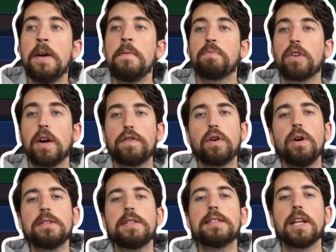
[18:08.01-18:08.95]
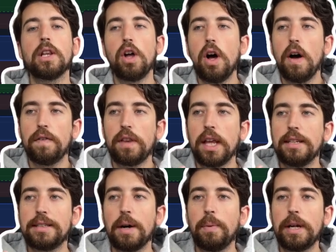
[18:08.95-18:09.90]
Of course, there's a lot of things
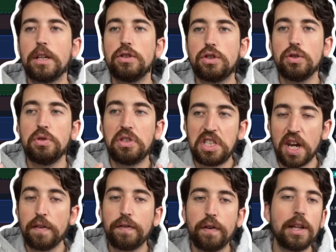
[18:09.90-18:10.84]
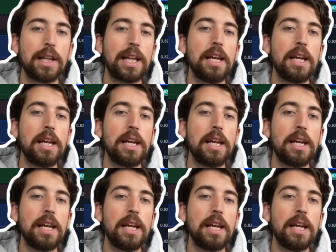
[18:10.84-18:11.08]
that we could do differently